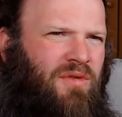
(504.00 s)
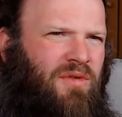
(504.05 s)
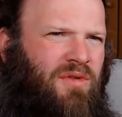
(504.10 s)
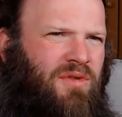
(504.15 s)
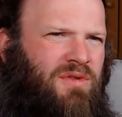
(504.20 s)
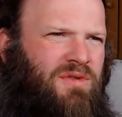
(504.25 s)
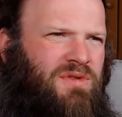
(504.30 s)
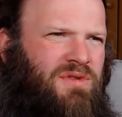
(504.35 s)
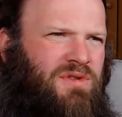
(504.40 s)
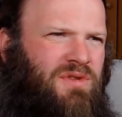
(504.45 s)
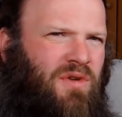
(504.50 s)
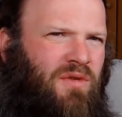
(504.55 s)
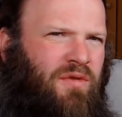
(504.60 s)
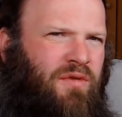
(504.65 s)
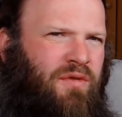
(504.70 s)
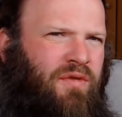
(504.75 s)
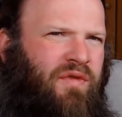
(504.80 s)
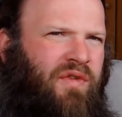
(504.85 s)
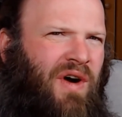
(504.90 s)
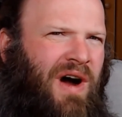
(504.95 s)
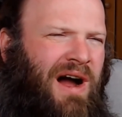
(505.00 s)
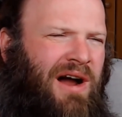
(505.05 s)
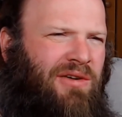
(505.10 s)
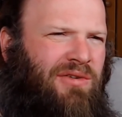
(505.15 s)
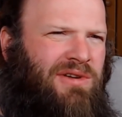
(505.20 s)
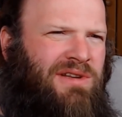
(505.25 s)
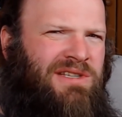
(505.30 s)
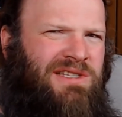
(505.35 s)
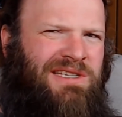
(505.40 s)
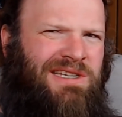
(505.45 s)
so
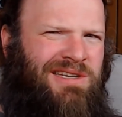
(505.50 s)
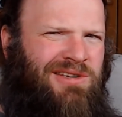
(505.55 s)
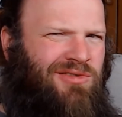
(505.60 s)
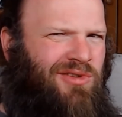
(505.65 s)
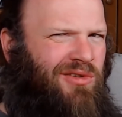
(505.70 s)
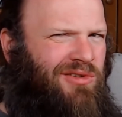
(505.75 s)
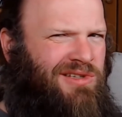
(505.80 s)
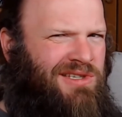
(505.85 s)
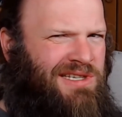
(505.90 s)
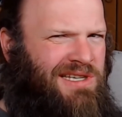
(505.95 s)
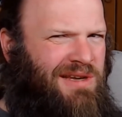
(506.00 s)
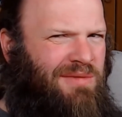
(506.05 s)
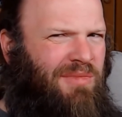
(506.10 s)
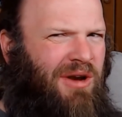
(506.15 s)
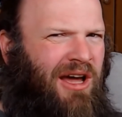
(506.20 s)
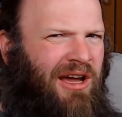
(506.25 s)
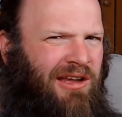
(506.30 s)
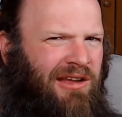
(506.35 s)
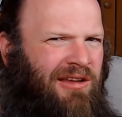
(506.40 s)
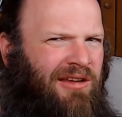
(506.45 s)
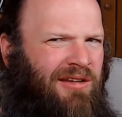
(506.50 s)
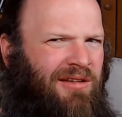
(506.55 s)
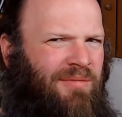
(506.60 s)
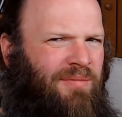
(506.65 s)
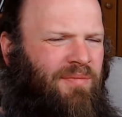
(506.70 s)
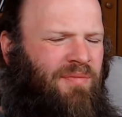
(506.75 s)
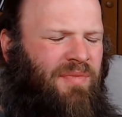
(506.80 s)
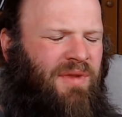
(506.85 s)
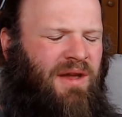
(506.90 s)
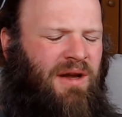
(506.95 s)
far it did not seem like.
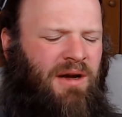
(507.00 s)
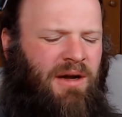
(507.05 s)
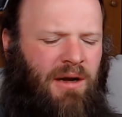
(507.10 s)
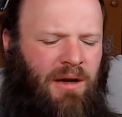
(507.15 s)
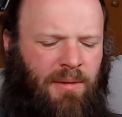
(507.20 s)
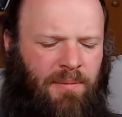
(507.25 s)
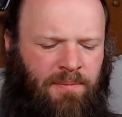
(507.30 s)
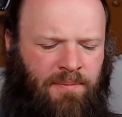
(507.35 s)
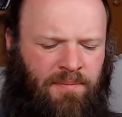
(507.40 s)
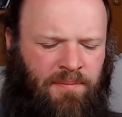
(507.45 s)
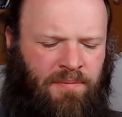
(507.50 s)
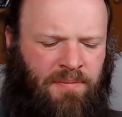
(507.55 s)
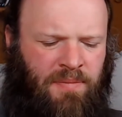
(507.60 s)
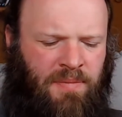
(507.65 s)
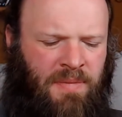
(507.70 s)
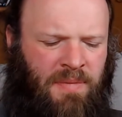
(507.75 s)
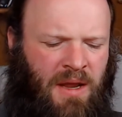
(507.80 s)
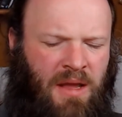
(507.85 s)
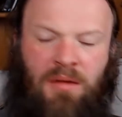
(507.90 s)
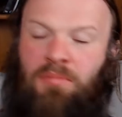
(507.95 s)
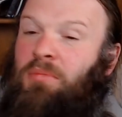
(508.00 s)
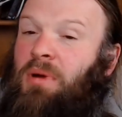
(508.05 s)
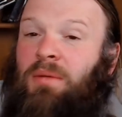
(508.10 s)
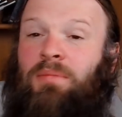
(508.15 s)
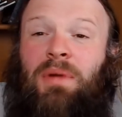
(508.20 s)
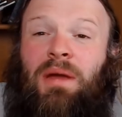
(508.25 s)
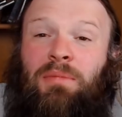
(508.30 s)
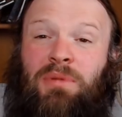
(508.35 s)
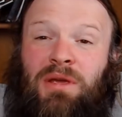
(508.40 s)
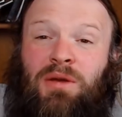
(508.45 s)
But
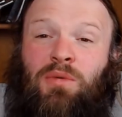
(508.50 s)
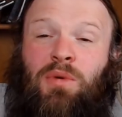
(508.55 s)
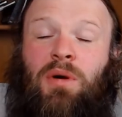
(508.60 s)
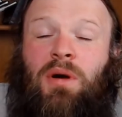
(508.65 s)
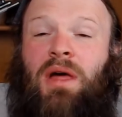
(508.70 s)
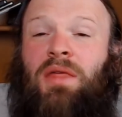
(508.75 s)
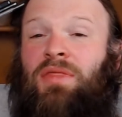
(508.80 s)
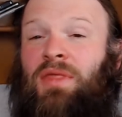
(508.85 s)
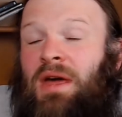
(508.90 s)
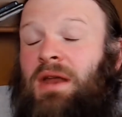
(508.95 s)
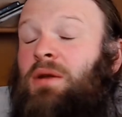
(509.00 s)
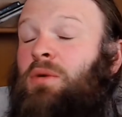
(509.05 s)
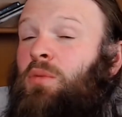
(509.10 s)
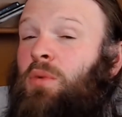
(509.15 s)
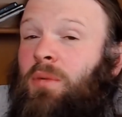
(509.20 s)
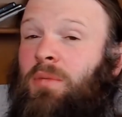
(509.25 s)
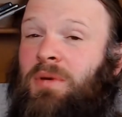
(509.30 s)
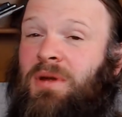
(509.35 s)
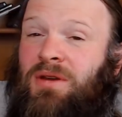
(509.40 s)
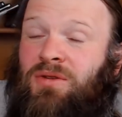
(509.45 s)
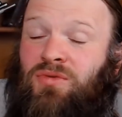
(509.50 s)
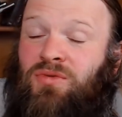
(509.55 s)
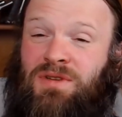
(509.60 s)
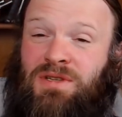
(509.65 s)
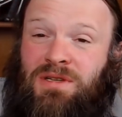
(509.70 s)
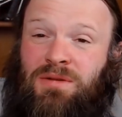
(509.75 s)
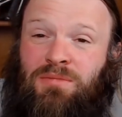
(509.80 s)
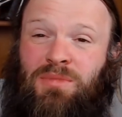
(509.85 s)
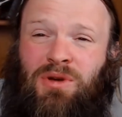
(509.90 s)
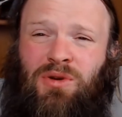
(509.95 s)
maybe he will, and then it will be
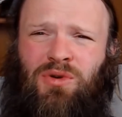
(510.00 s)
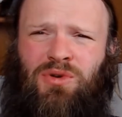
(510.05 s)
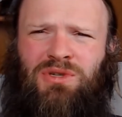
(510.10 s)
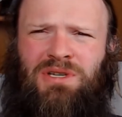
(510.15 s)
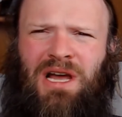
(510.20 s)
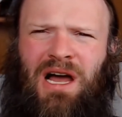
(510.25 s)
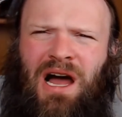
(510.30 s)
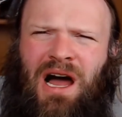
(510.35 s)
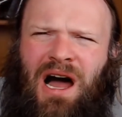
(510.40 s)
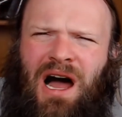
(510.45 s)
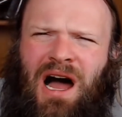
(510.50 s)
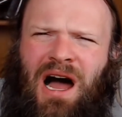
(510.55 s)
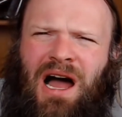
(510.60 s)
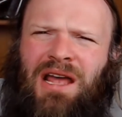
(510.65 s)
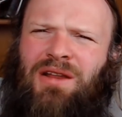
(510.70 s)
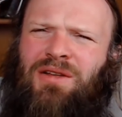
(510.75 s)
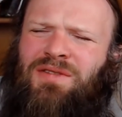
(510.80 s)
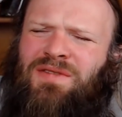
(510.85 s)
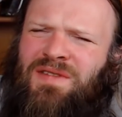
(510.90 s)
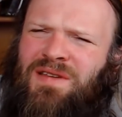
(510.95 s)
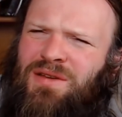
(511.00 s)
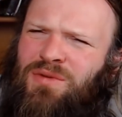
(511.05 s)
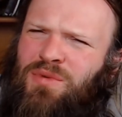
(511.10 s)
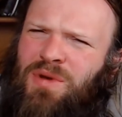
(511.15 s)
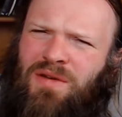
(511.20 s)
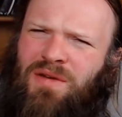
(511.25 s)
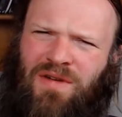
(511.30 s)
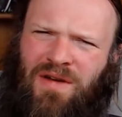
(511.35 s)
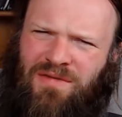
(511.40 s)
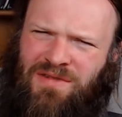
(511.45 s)
interesting, because I don't think we
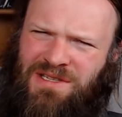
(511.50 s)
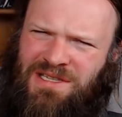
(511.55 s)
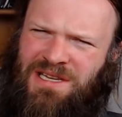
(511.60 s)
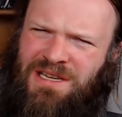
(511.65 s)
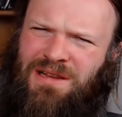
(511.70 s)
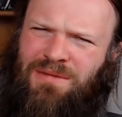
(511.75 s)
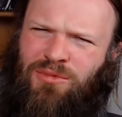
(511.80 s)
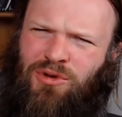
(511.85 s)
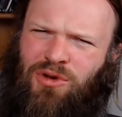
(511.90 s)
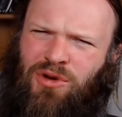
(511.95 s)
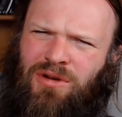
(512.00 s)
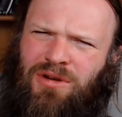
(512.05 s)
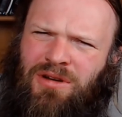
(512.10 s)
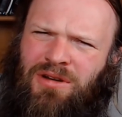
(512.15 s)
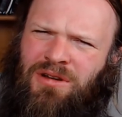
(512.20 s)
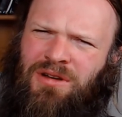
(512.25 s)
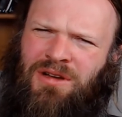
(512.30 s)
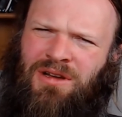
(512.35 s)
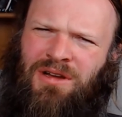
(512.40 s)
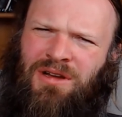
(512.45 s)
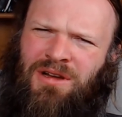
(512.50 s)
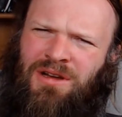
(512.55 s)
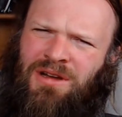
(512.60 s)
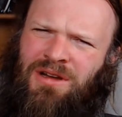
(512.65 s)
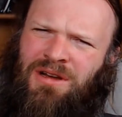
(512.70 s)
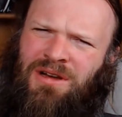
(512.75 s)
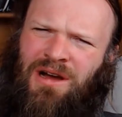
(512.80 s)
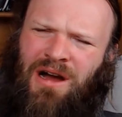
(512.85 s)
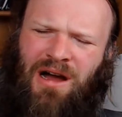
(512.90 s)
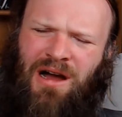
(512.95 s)
have ever seen him cook.
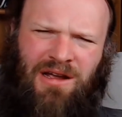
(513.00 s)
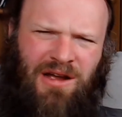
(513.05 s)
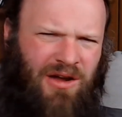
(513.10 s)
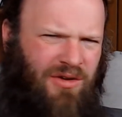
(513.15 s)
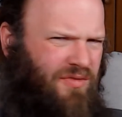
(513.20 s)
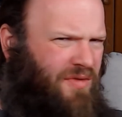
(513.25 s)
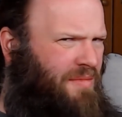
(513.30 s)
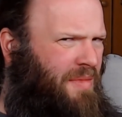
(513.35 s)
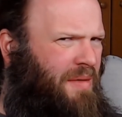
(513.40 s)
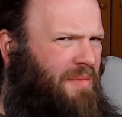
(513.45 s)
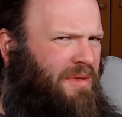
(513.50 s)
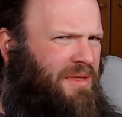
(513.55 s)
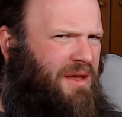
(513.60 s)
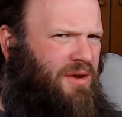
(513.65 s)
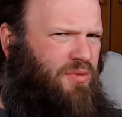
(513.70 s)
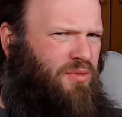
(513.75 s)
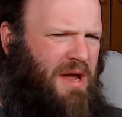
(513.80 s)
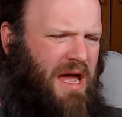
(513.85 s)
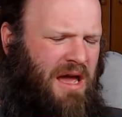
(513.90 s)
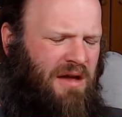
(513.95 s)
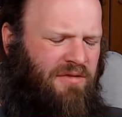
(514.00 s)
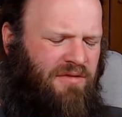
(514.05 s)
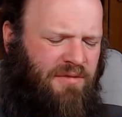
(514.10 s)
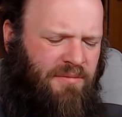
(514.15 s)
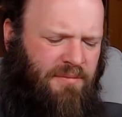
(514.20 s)
I can't remember that we have.